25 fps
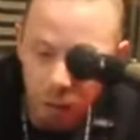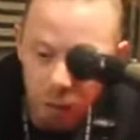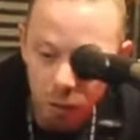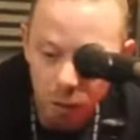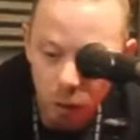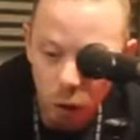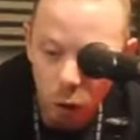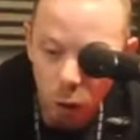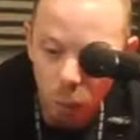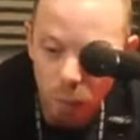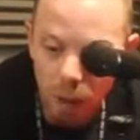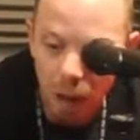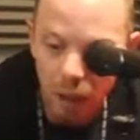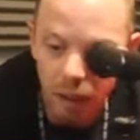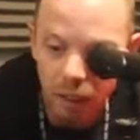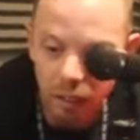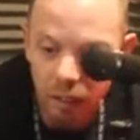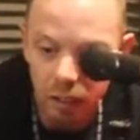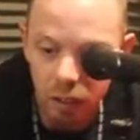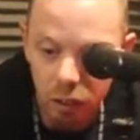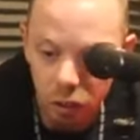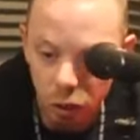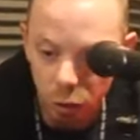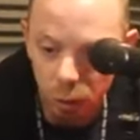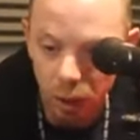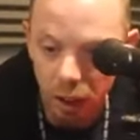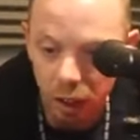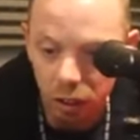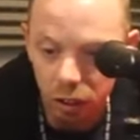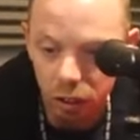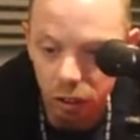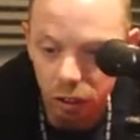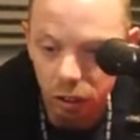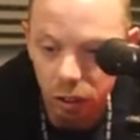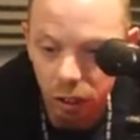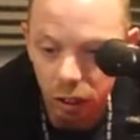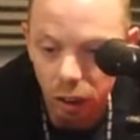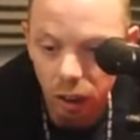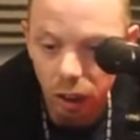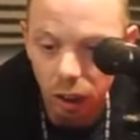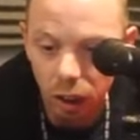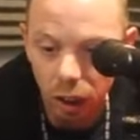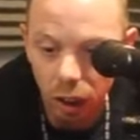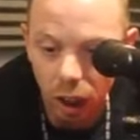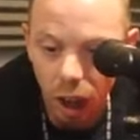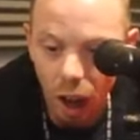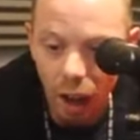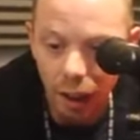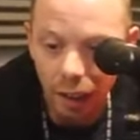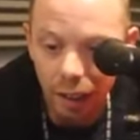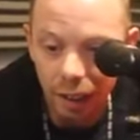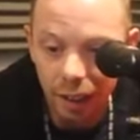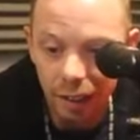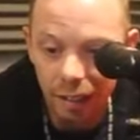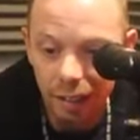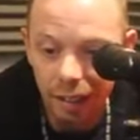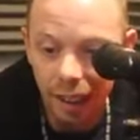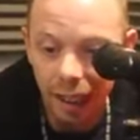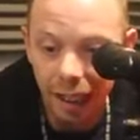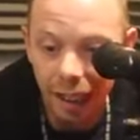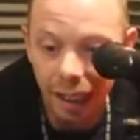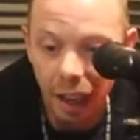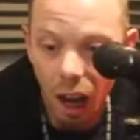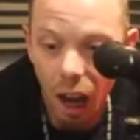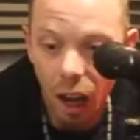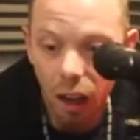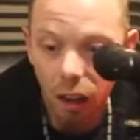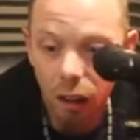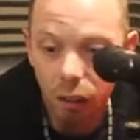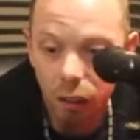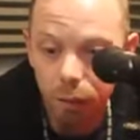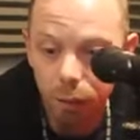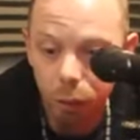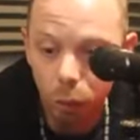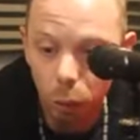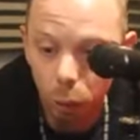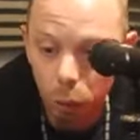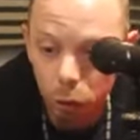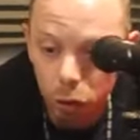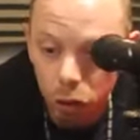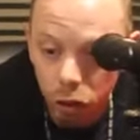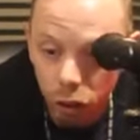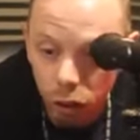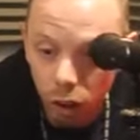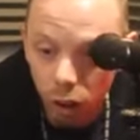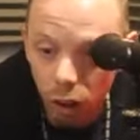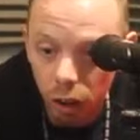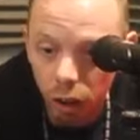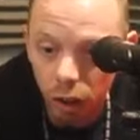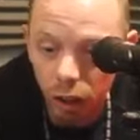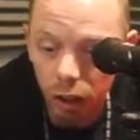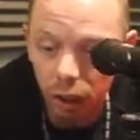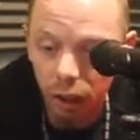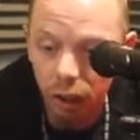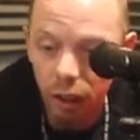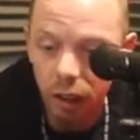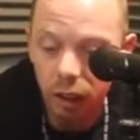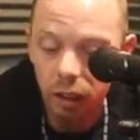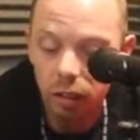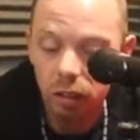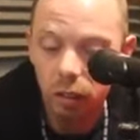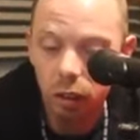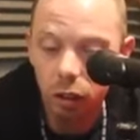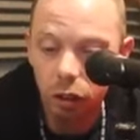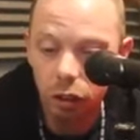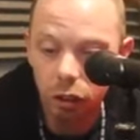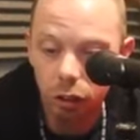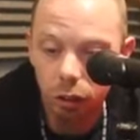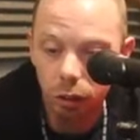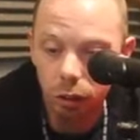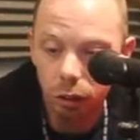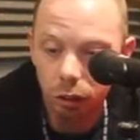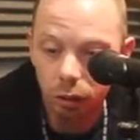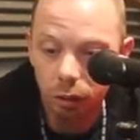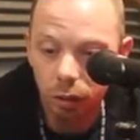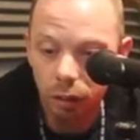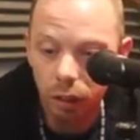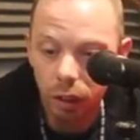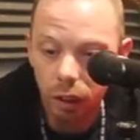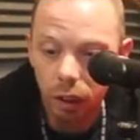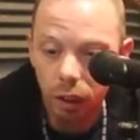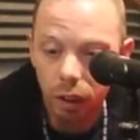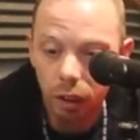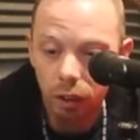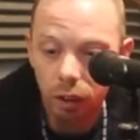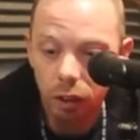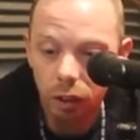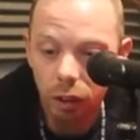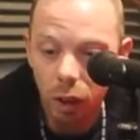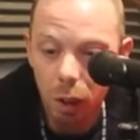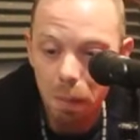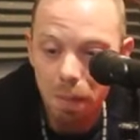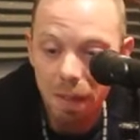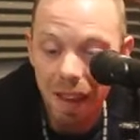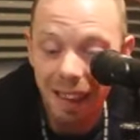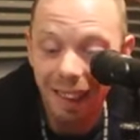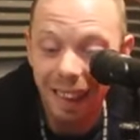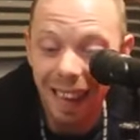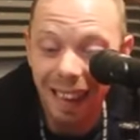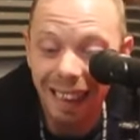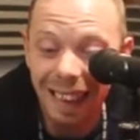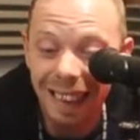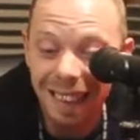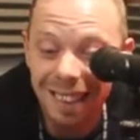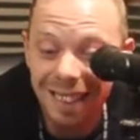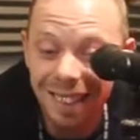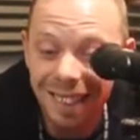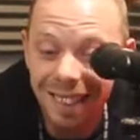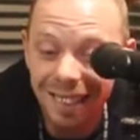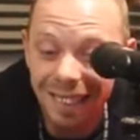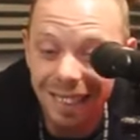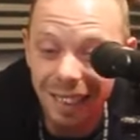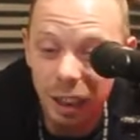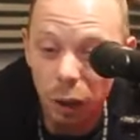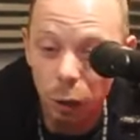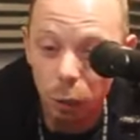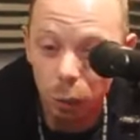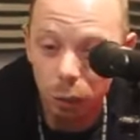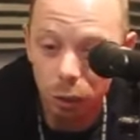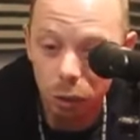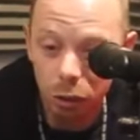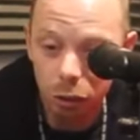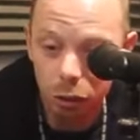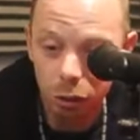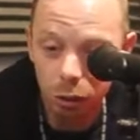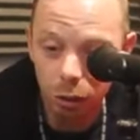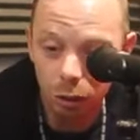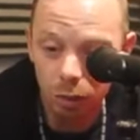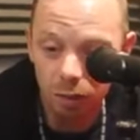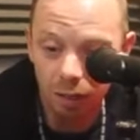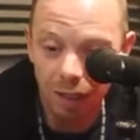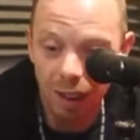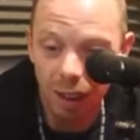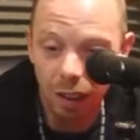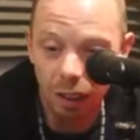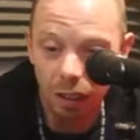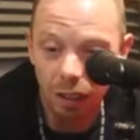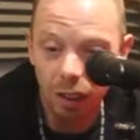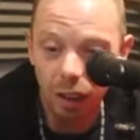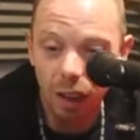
to be real about the situation. And unfortunately, it's the truth. Do you know what I'm saying? And it's still the truth now.